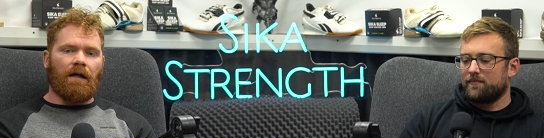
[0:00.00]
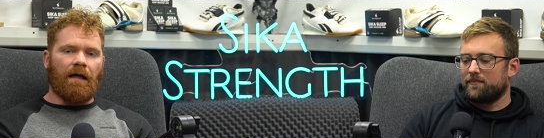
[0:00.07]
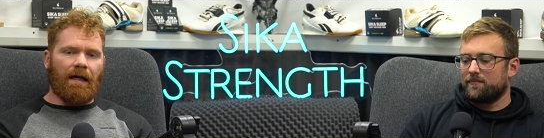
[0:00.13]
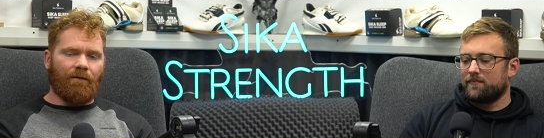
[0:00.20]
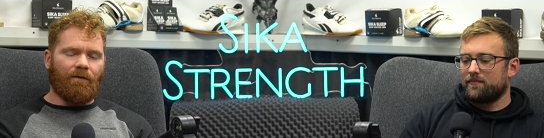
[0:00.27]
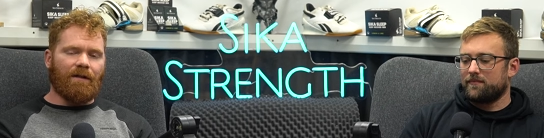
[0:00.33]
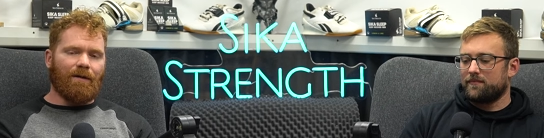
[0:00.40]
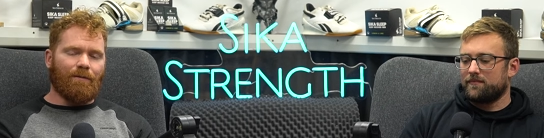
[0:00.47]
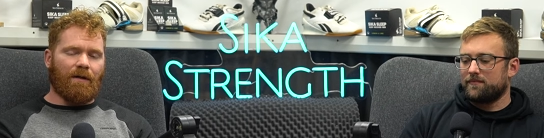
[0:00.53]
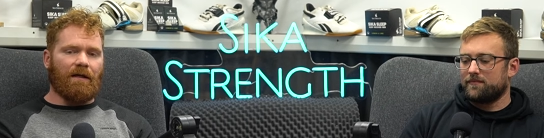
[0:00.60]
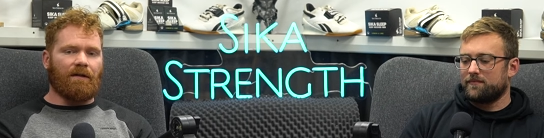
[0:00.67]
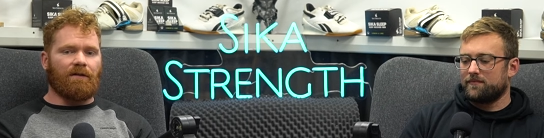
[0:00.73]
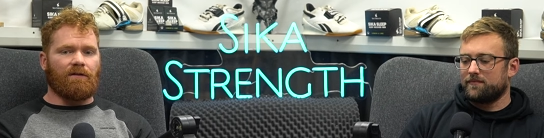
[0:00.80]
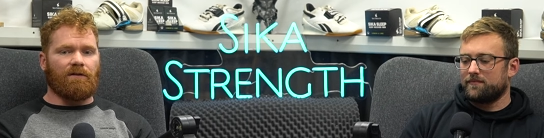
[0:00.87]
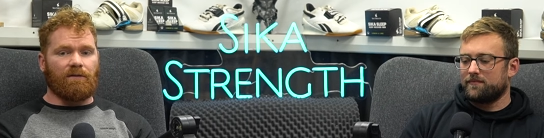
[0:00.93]
Speaker 1: heavily
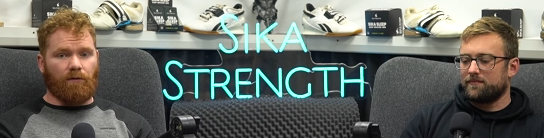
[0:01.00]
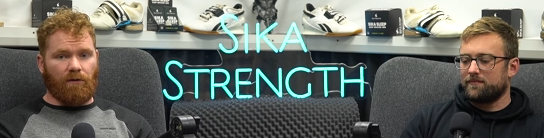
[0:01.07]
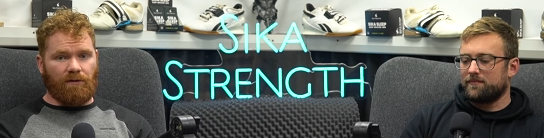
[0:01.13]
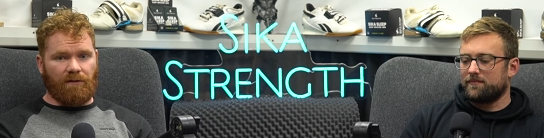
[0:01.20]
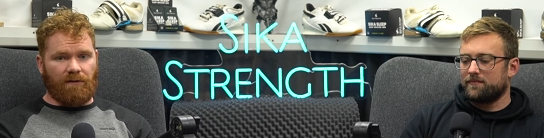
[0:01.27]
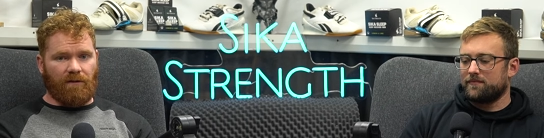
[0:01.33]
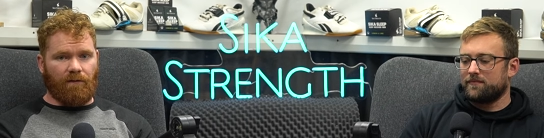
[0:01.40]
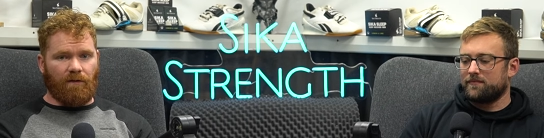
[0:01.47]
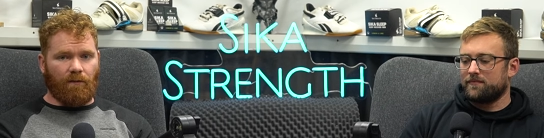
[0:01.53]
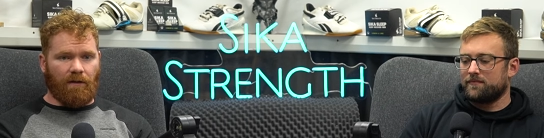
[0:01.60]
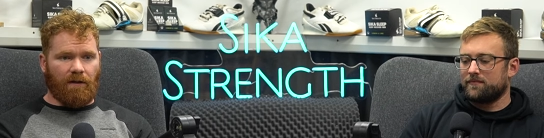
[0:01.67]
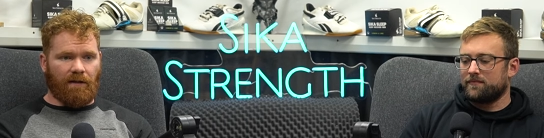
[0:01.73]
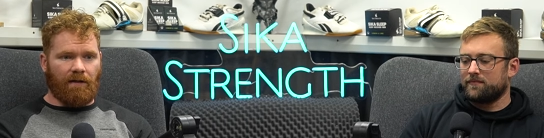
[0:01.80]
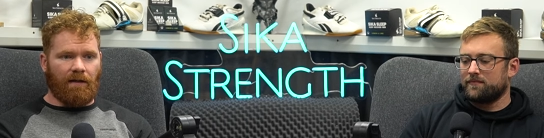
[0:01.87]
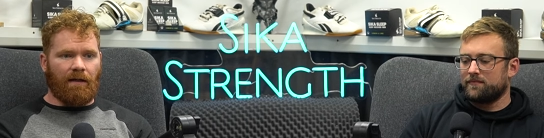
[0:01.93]
impacting your sport specific
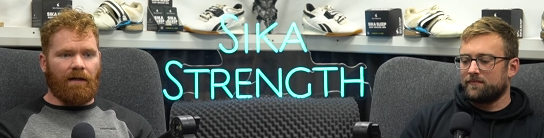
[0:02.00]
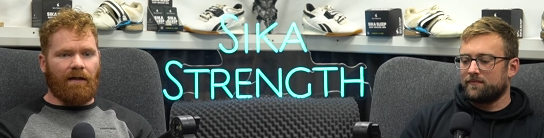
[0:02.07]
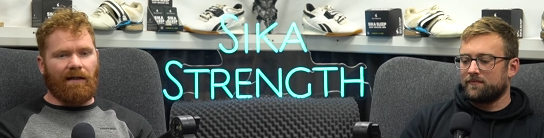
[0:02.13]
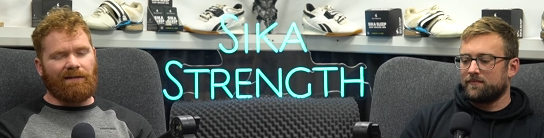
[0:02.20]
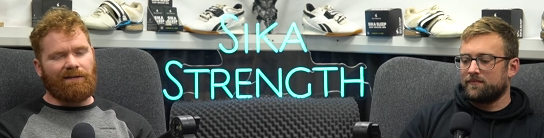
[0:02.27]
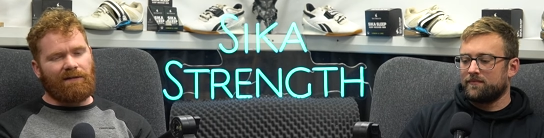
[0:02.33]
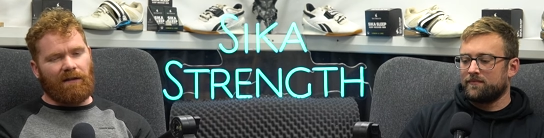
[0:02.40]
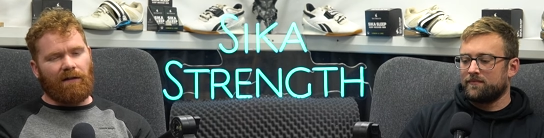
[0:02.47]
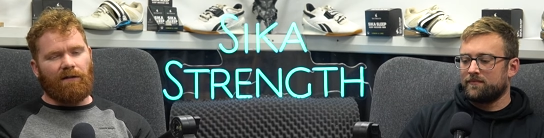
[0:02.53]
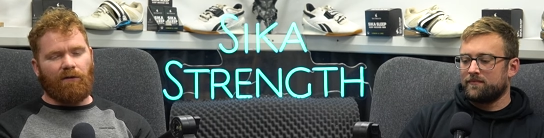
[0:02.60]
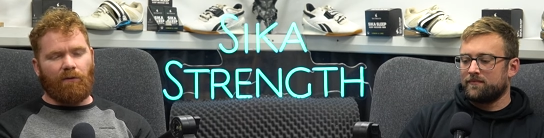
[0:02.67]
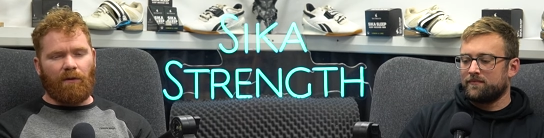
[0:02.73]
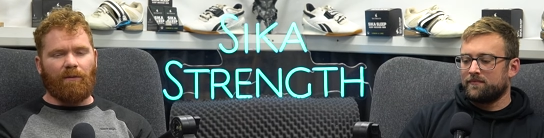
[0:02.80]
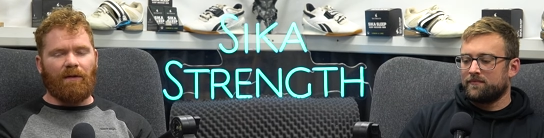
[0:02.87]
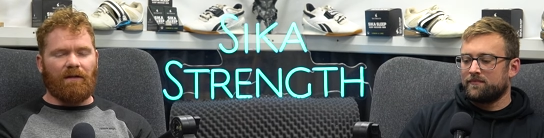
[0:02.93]
work and still
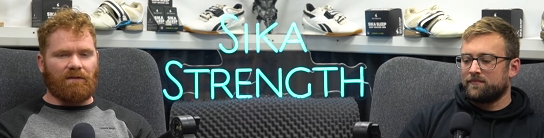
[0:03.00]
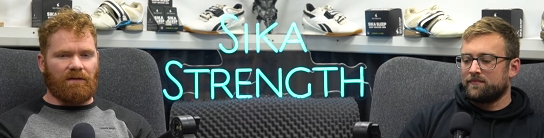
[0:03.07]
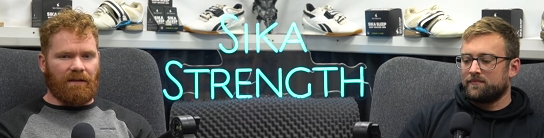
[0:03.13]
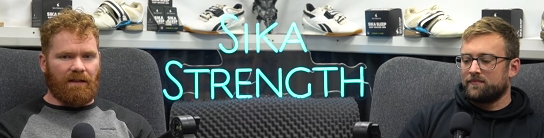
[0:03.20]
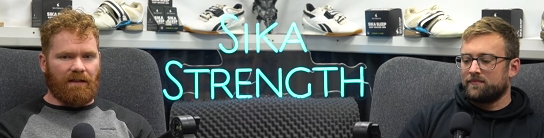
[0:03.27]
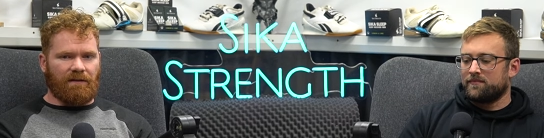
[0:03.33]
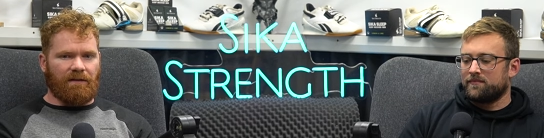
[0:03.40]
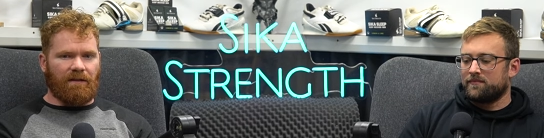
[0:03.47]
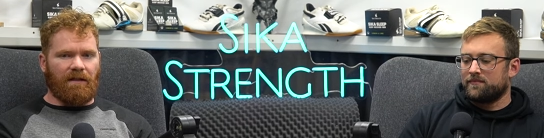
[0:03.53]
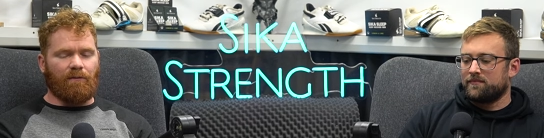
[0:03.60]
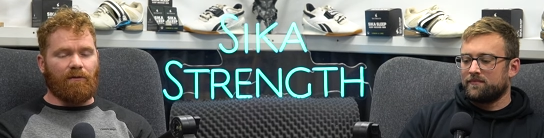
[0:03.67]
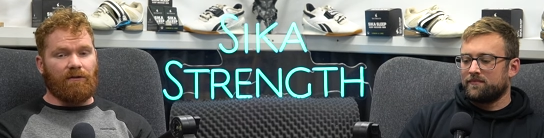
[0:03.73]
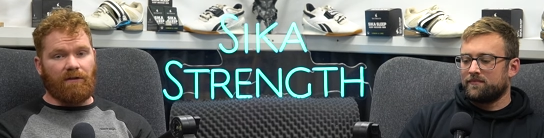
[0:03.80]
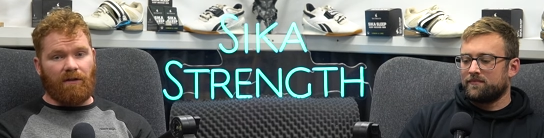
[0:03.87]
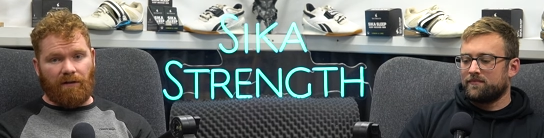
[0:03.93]
you will be able to get a
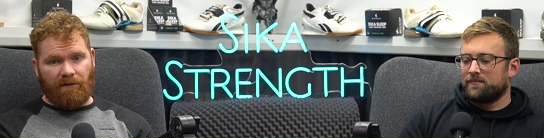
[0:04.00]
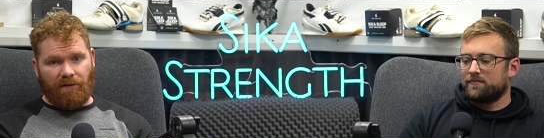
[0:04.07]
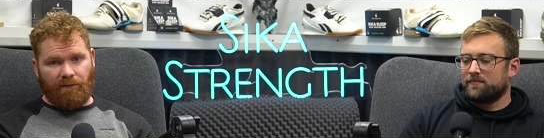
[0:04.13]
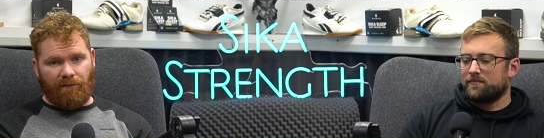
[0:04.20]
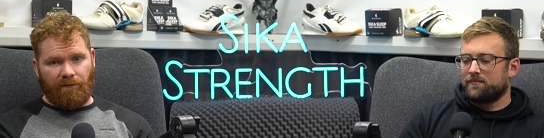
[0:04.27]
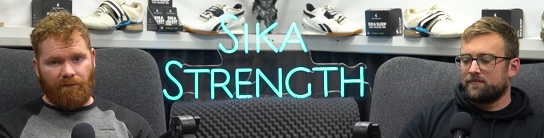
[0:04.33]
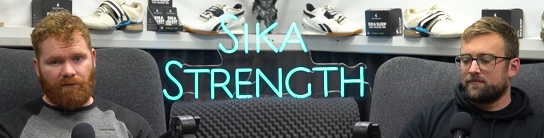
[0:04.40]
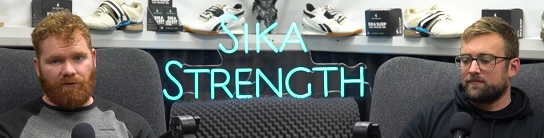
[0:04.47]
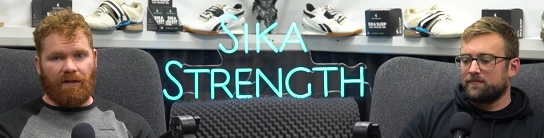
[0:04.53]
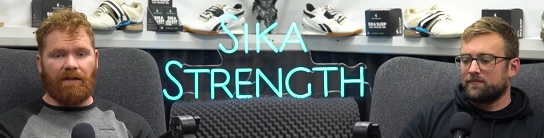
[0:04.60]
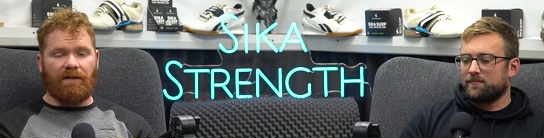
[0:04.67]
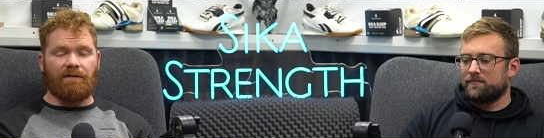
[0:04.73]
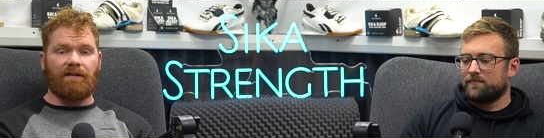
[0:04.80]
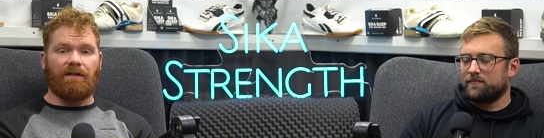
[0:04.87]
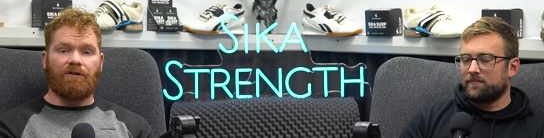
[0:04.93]
productive
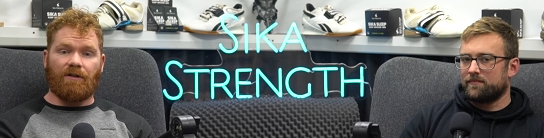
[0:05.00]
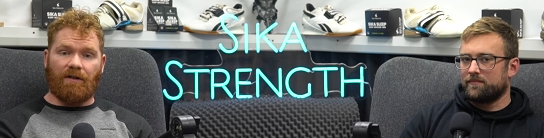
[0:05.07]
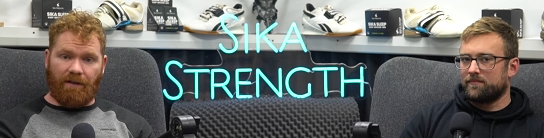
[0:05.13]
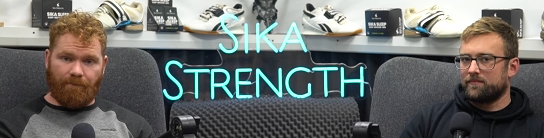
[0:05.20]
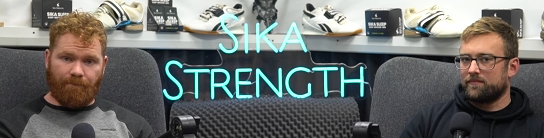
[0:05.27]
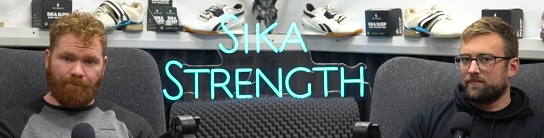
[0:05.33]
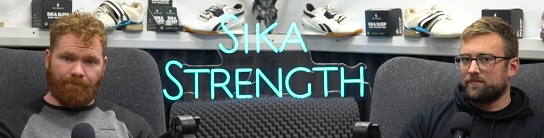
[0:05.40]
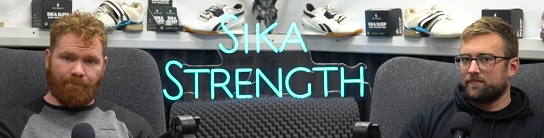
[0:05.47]
training session in.